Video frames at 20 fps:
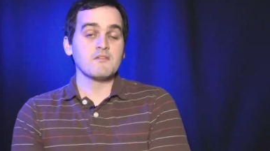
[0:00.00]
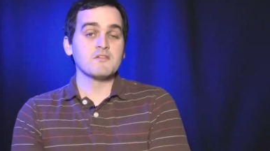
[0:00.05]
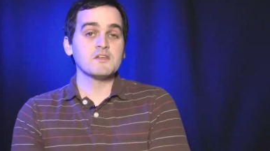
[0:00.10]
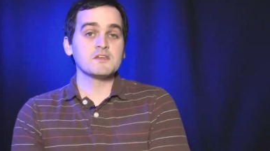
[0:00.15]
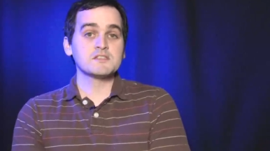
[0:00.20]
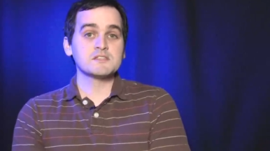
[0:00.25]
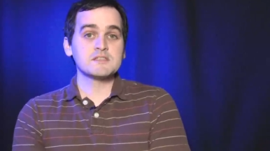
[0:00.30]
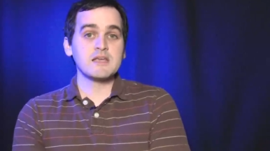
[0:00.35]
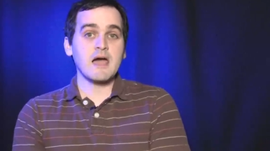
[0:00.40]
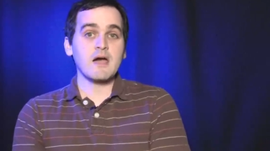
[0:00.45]

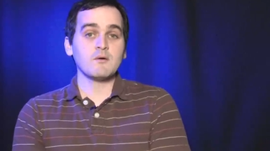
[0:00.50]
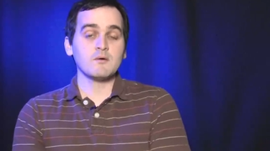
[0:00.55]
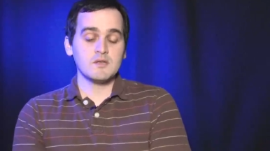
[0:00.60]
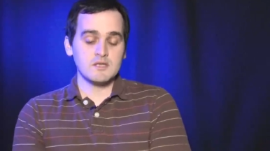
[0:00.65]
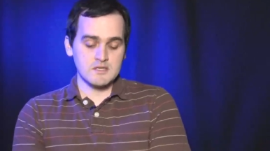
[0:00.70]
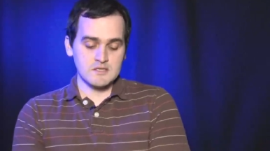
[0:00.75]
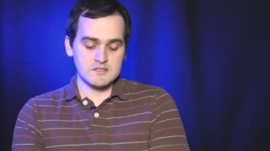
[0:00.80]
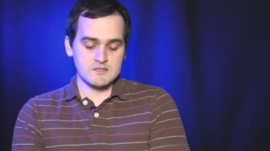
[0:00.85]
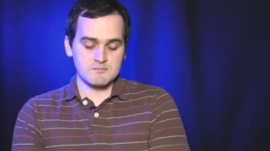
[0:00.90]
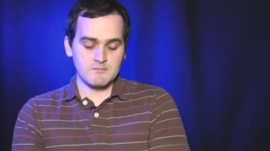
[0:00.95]
the
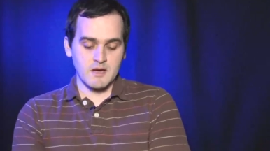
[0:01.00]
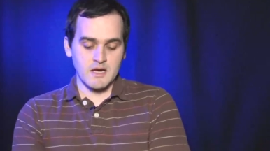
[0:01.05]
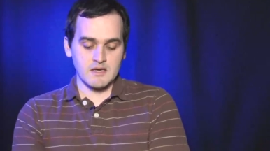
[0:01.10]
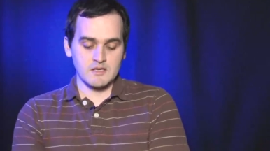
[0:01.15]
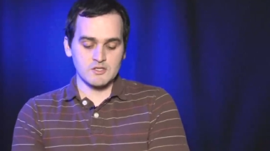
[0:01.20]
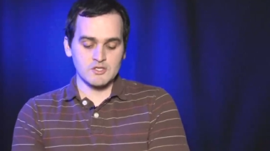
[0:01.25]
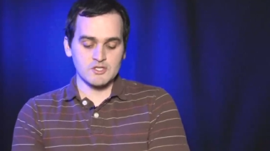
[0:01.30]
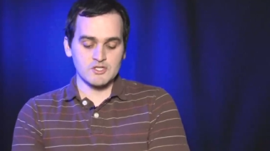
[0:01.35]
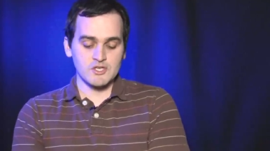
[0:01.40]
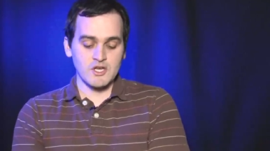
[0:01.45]
Saudis
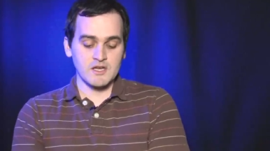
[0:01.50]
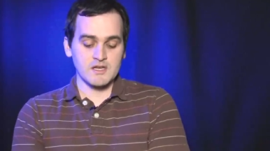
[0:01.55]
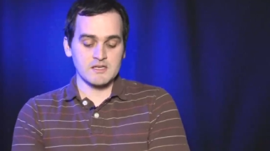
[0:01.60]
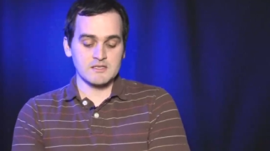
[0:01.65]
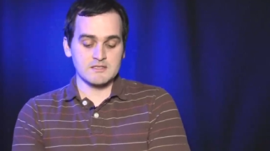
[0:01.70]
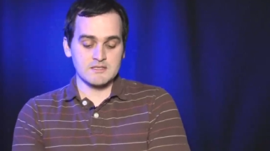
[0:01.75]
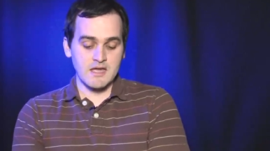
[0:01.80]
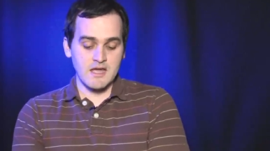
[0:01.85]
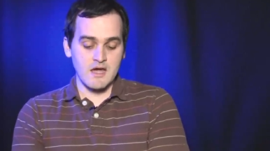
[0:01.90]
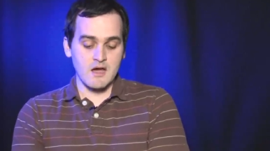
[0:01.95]
might shut
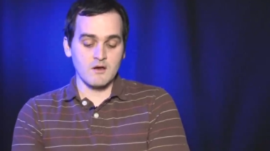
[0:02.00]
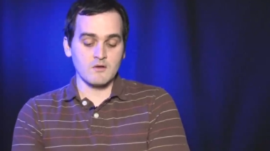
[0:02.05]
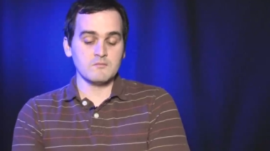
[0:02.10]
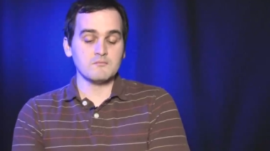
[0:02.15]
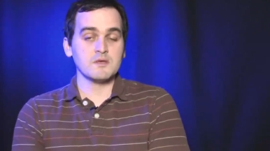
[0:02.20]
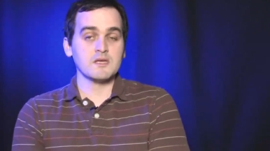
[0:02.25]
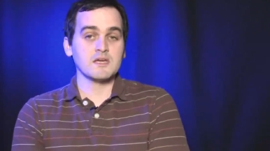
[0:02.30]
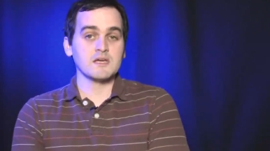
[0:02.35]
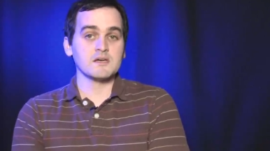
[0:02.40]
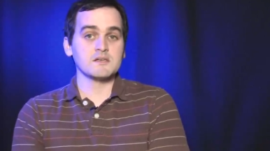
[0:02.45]
it
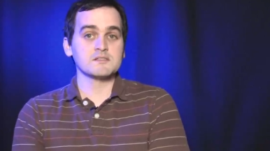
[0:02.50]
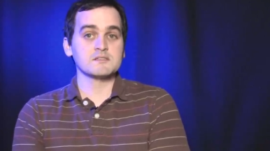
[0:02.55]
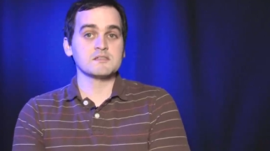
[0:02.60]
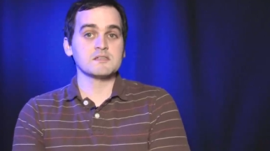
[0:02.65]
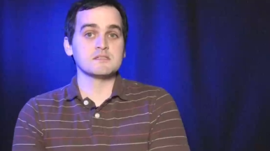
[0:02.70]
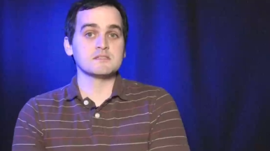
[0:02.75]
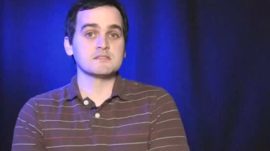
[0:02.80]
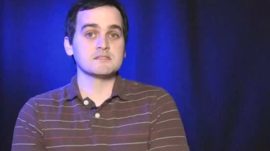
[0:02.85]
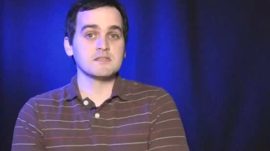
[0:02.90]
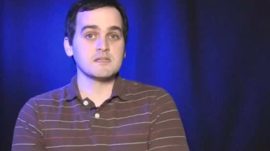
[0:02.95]
down because
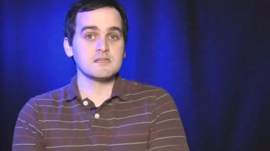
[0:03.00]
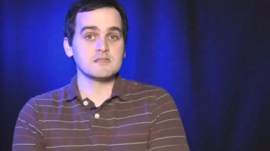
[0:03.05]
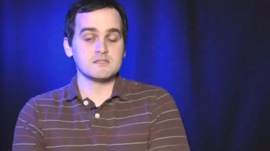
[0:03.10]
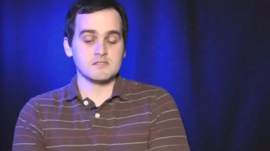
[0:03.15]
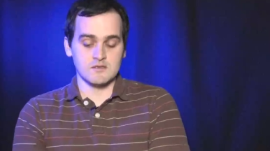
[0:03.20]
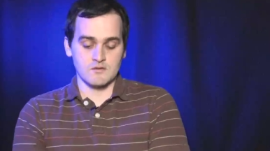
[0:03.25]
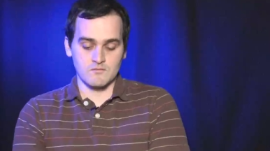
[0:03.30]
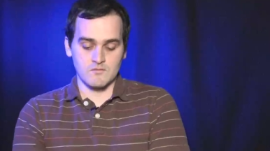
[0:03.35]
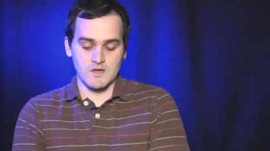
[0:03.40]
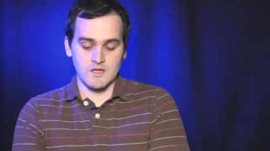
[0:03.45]
the
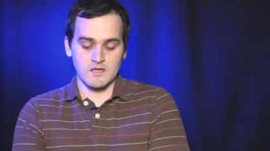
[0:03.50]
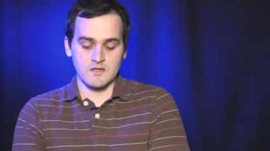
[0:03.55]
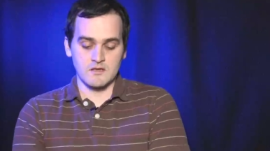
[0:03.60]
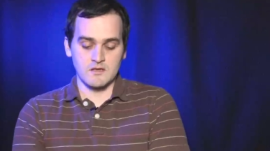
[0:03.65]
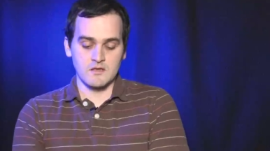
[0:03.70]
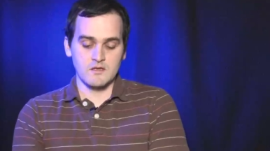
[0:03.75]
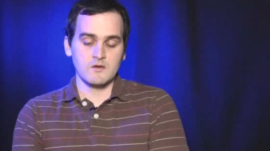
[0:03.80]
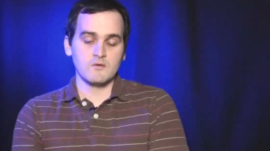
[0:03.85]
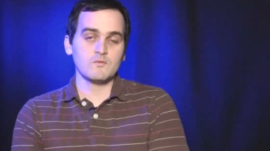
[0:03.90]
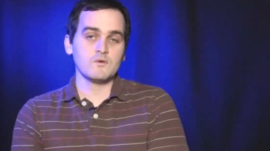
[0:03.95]
citizenry
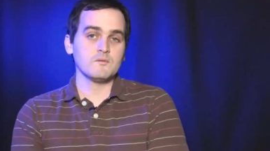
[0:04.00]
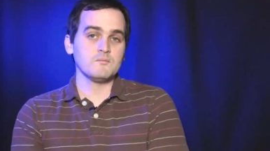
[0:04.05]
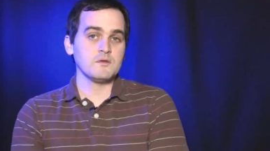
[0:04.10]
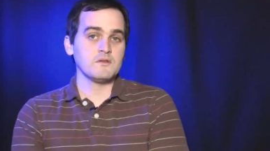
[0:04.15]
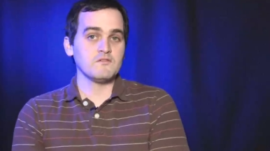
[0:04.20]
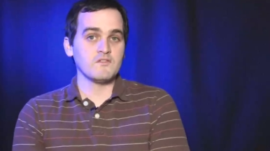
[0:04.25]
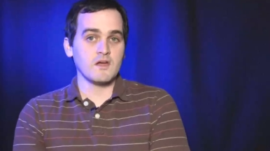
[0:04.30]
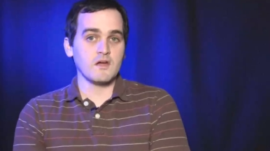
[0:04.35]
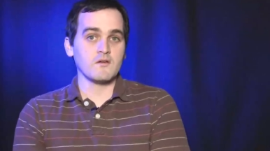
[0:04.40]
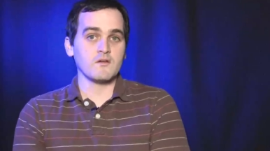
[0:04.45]
would
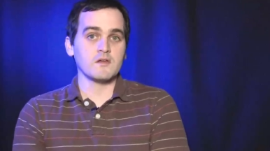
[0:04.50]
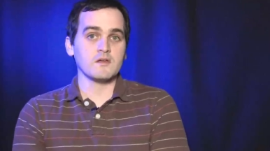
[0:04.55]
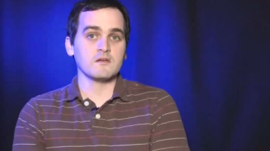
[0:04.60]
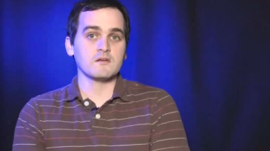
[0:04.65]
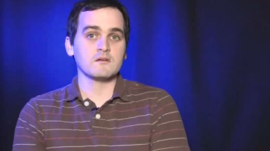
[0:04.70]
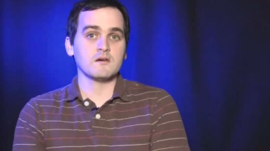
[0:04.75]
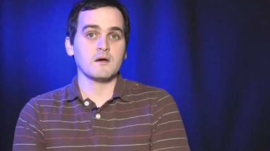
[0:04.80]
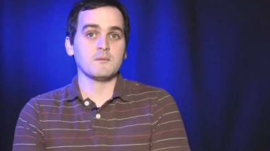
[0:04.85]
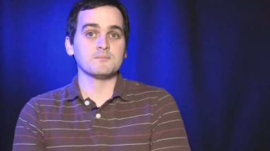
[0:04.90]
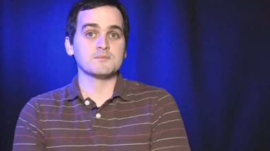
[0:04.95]
be
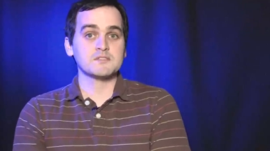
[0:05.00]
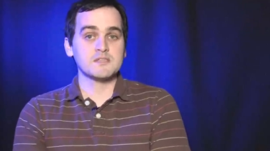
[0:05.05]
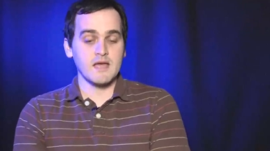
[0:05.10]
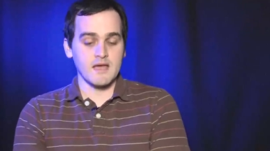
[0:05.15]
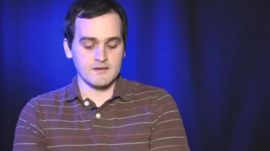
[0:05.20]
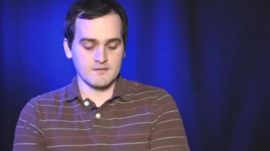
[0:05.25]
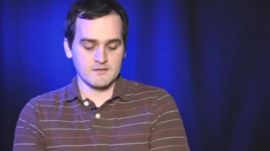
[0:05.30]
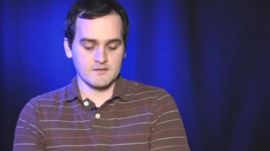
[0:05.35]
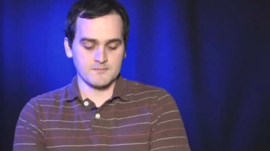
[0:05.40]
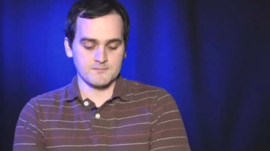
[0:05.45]
very
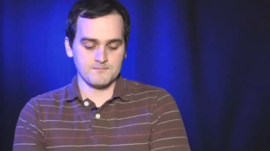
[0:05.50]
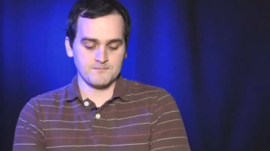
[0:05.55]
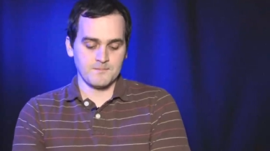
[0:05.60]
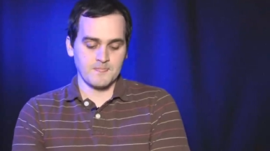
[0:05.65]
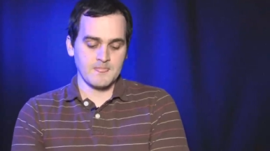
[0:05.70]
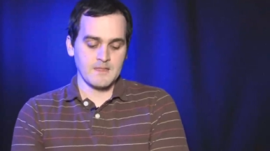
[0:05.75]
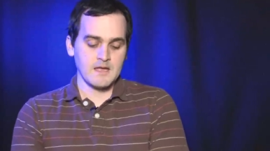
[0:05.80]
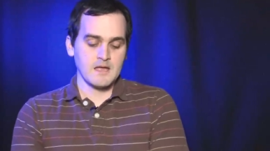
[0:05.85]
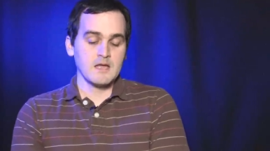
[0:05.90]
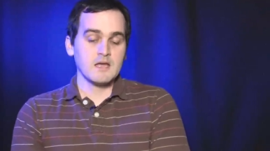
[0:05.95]
upset.
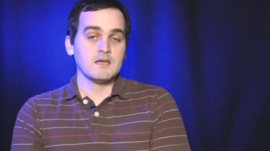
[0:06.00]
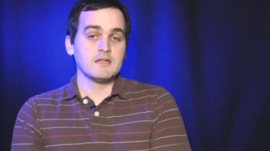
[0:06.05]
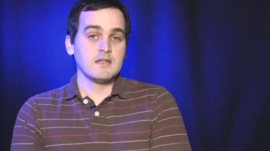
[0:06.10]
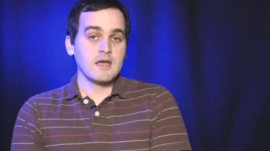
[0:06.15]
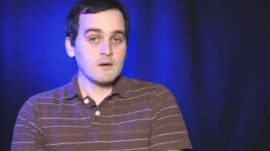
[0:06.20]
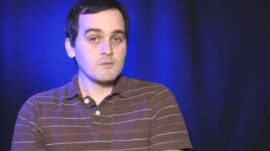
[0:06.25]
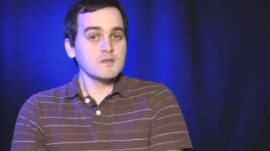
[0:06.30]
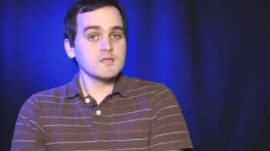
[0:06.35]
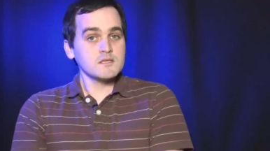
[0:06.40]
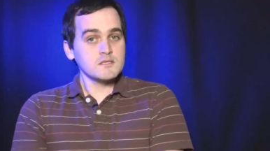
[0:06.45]

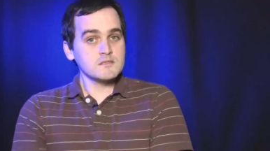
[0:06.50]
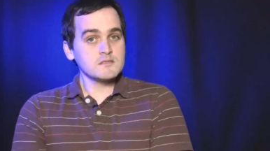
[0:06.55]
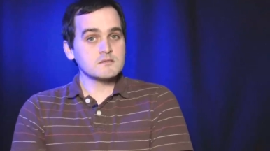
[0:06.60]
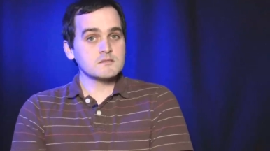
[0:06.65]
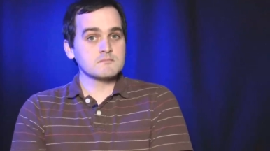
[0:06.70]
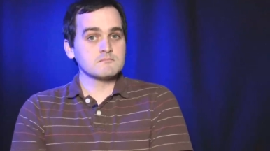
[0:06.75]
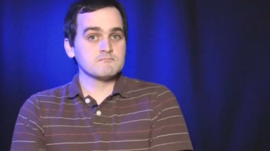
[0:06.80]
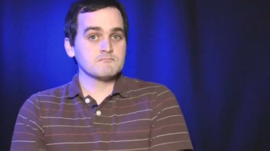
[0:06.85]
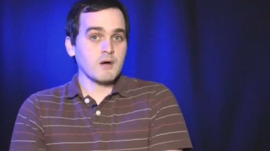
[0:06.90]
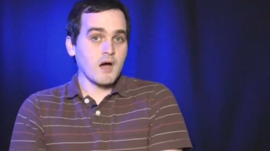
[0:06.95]
Now, it
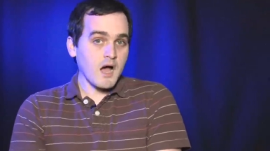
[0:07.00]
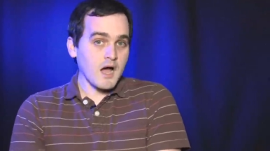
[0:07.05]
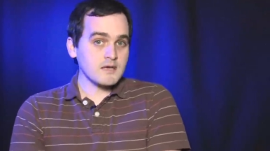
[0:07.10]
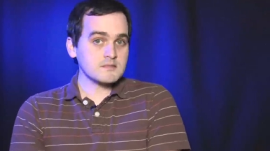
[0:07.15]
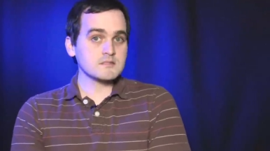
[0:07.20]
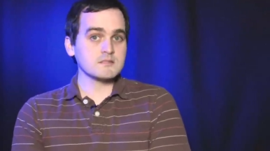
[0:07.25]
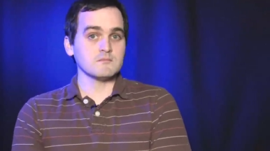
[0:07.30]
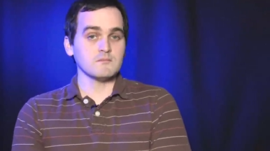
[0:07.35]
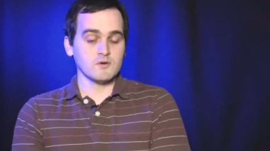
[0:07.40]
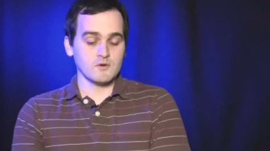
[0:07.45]
is
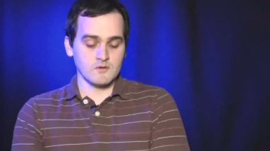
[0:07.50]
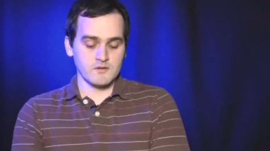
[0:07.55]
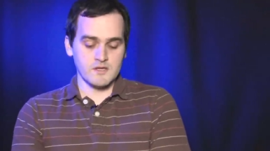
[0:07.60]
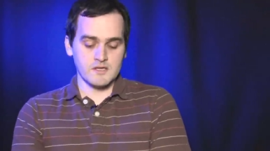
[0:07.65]
possible